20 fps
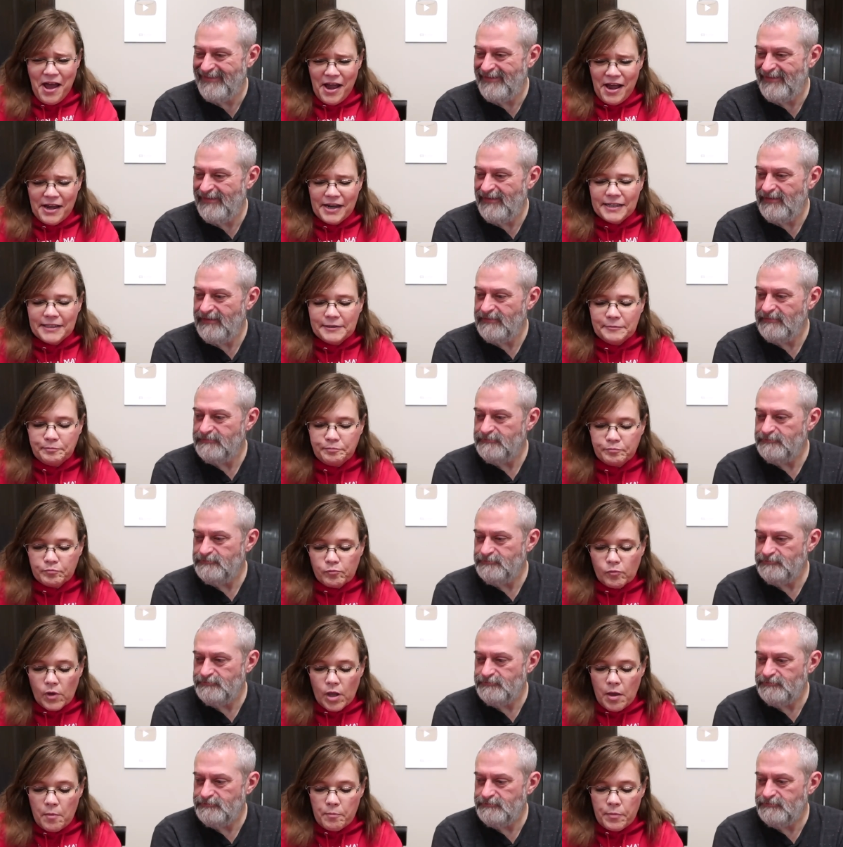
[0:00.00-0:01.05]
Speaker 1: Um,
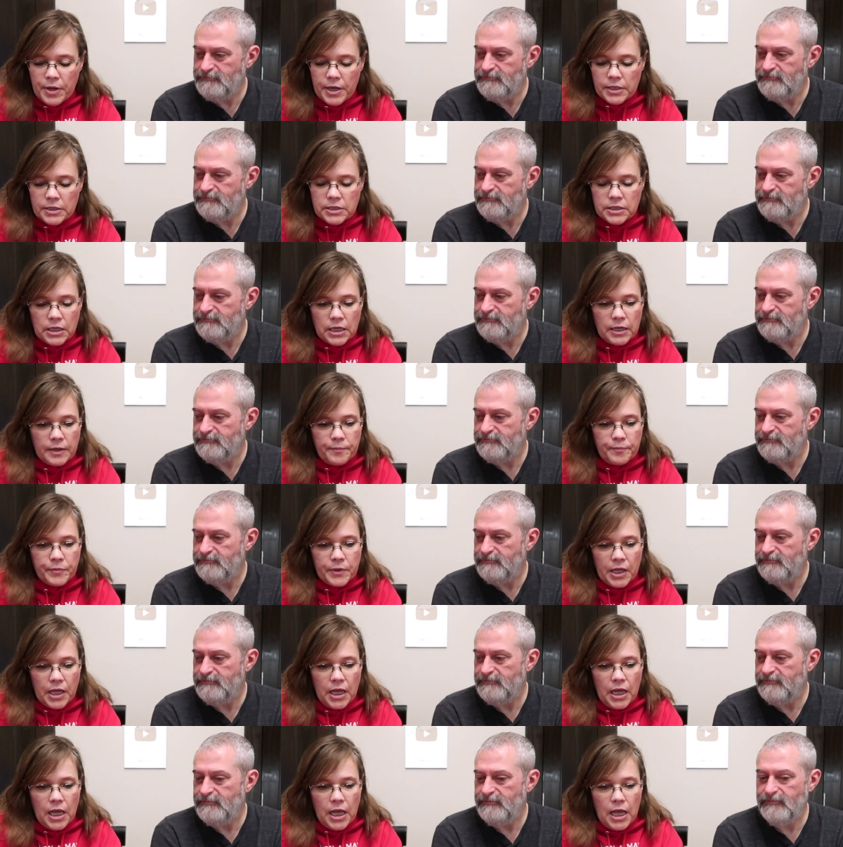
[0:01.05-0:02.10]
but um,
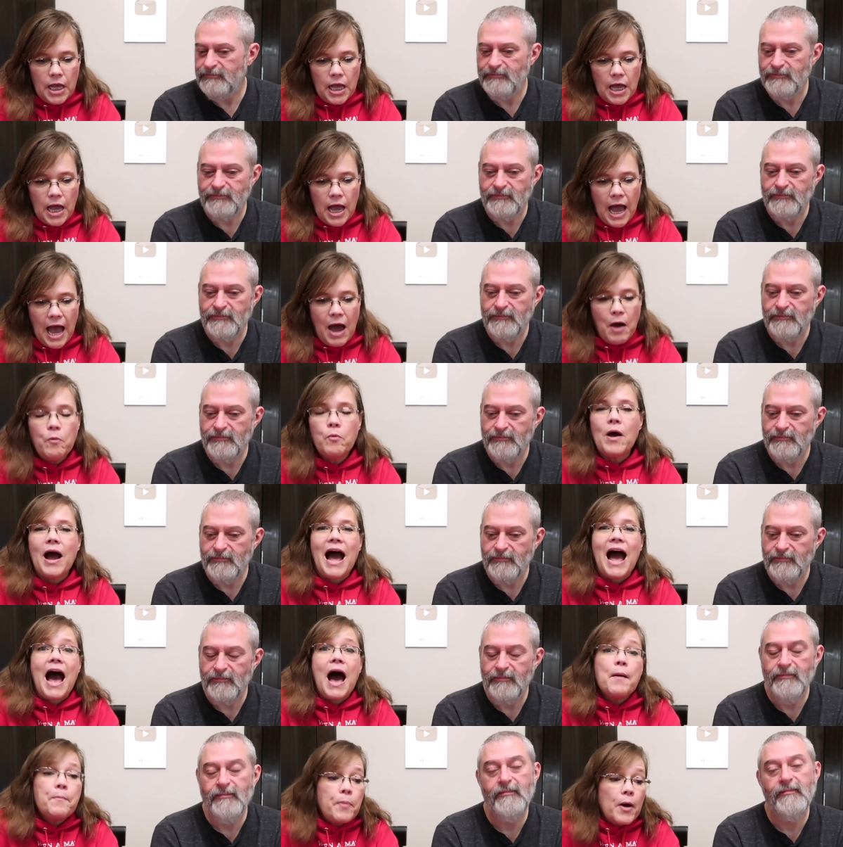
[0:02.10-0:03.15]
I,
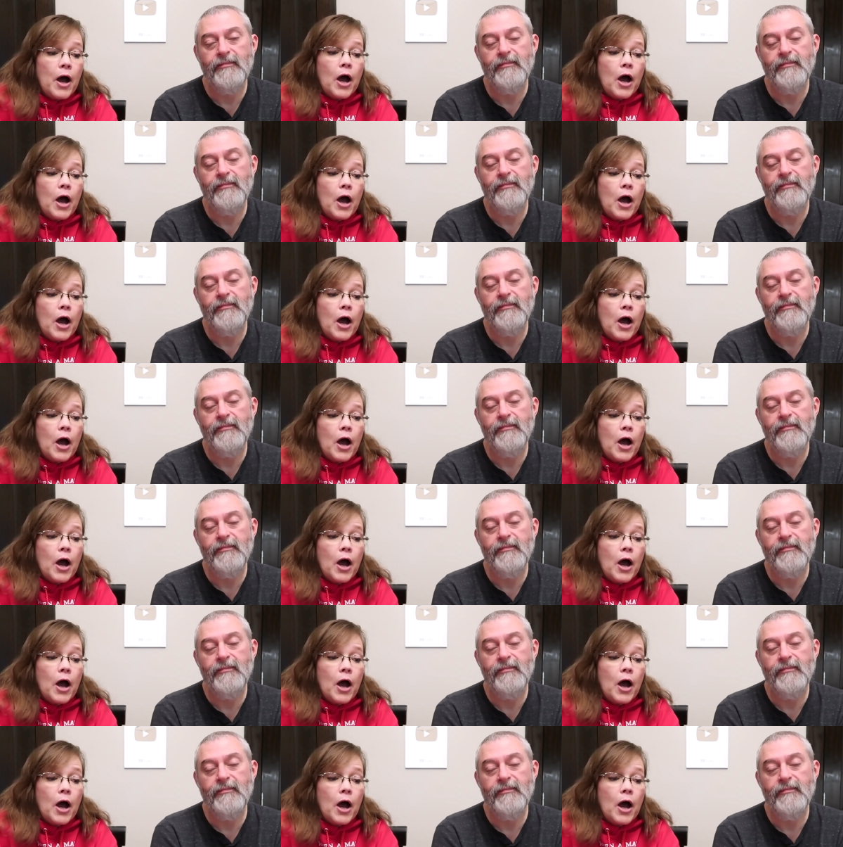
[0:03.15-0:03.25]
I